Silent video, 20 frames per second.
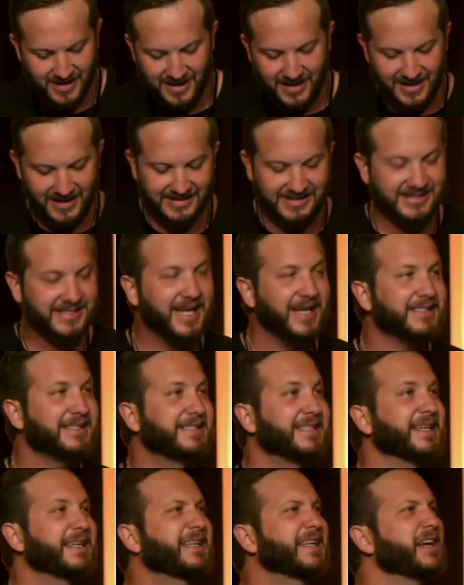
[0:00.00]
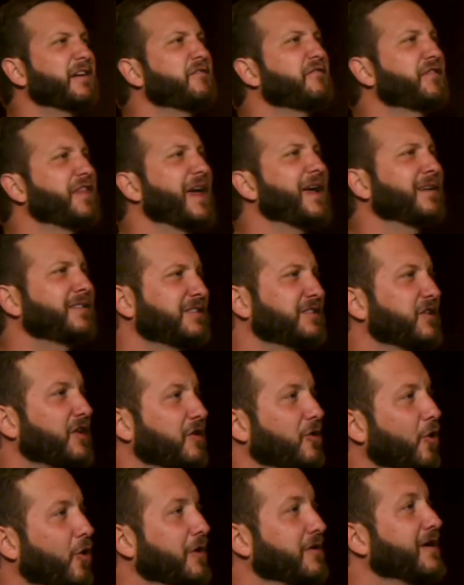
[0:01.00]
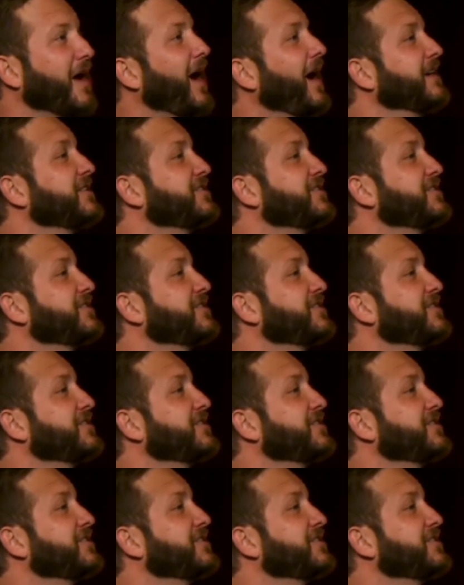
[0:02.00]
It says to give thanks to the Lord, not